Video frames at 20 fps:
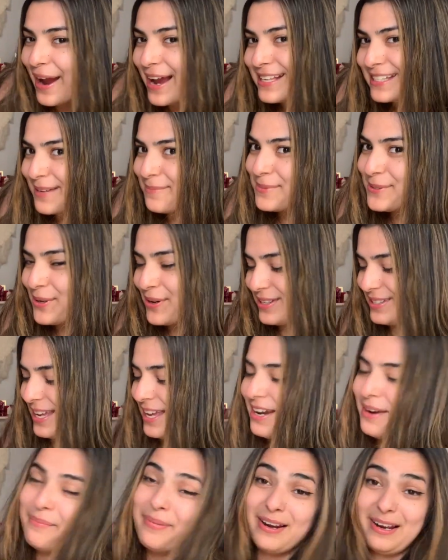I'm so
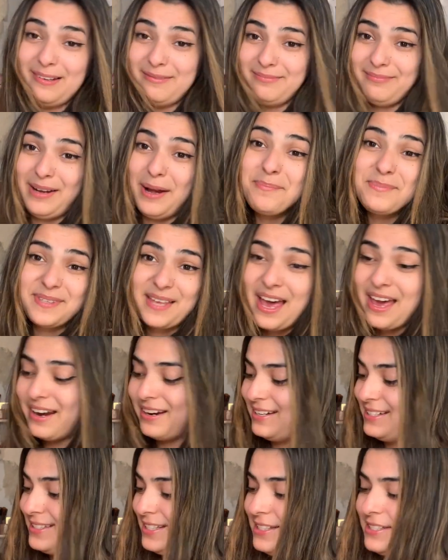excited, but I'm sad
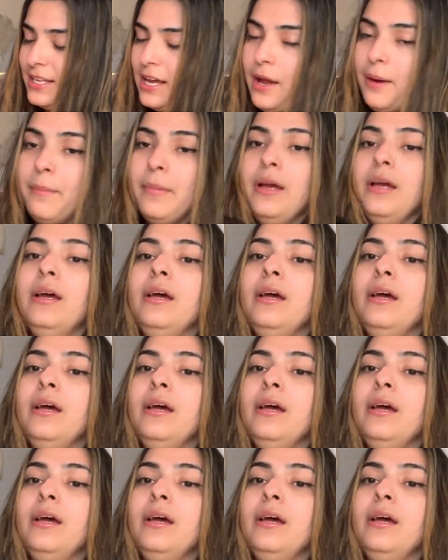at the same time.